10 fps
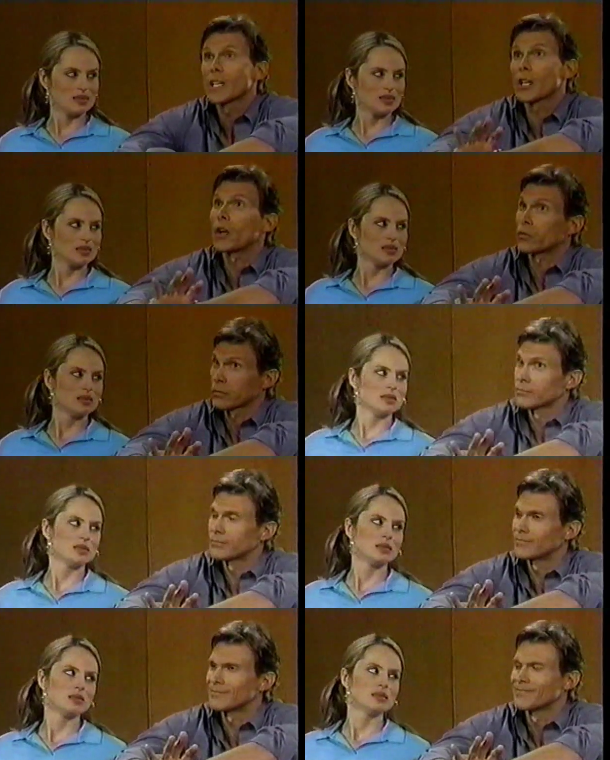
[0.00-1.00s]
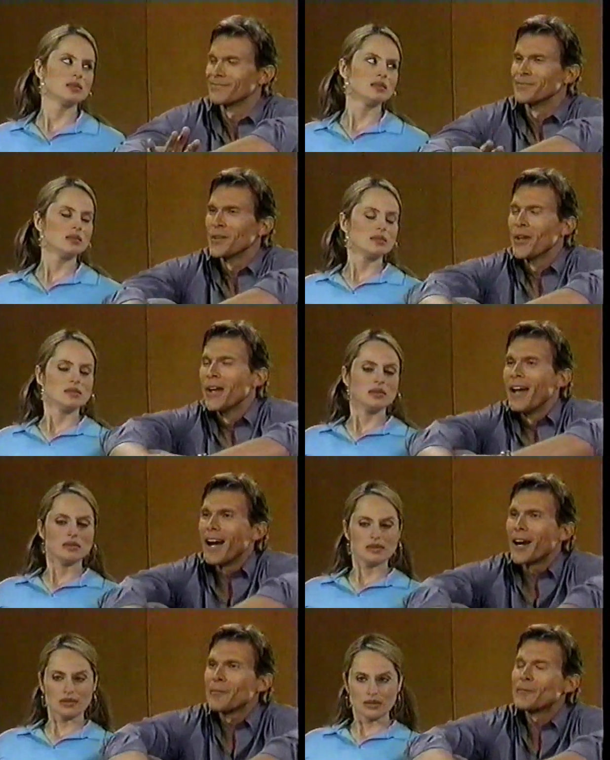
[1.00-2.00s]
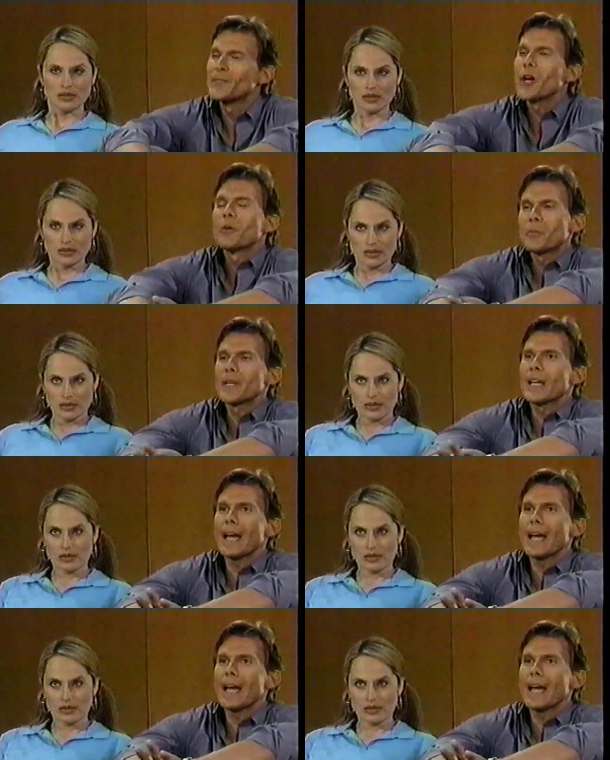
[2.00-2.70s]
Speaker 1: Close. um, no, but